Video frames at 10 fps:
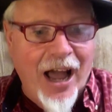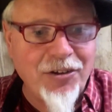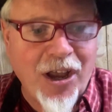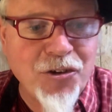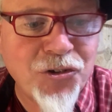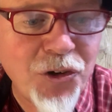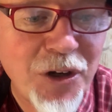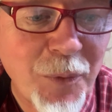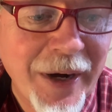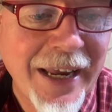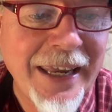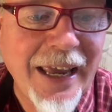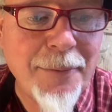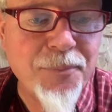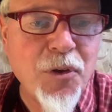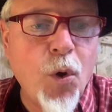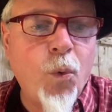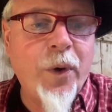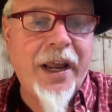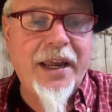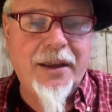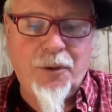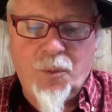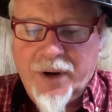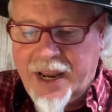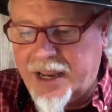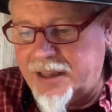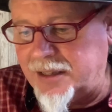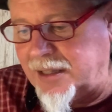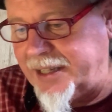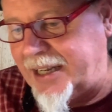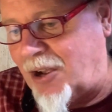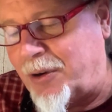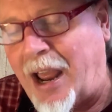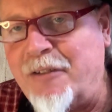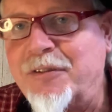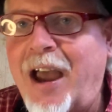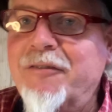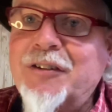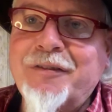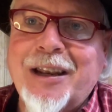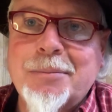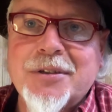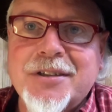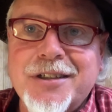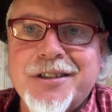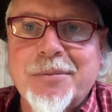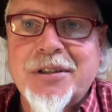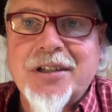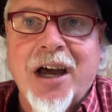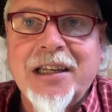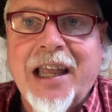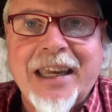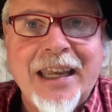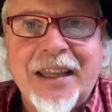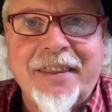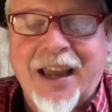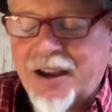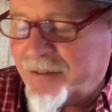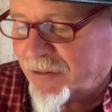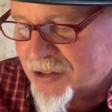I'll show you what I get. When I clean out, I've developed a system that's unlike anything I've ever